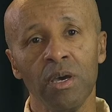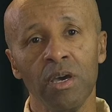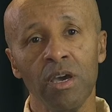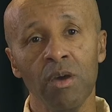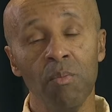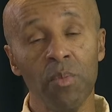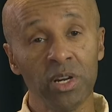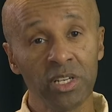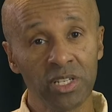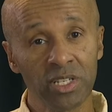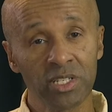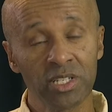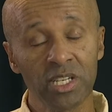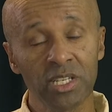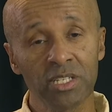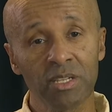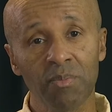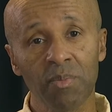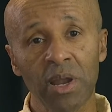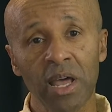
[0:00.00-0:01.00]

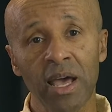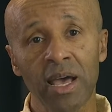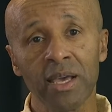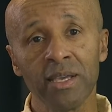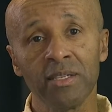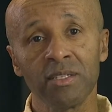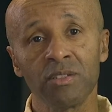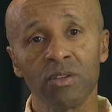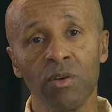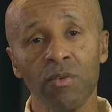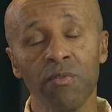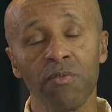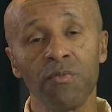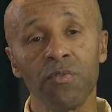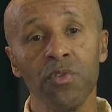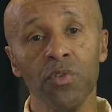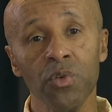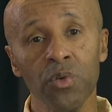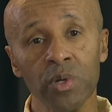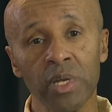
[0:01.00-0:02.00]
emergency supplies of
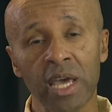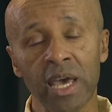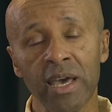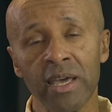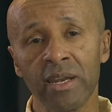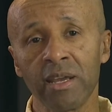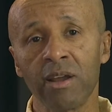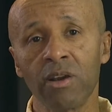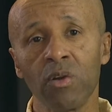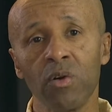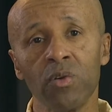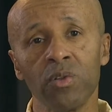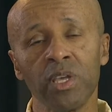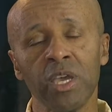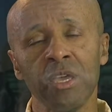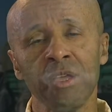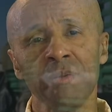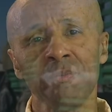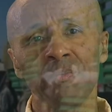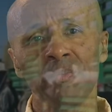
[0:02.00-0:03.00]
food and
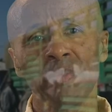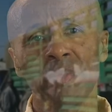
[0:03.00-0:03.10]
clothing.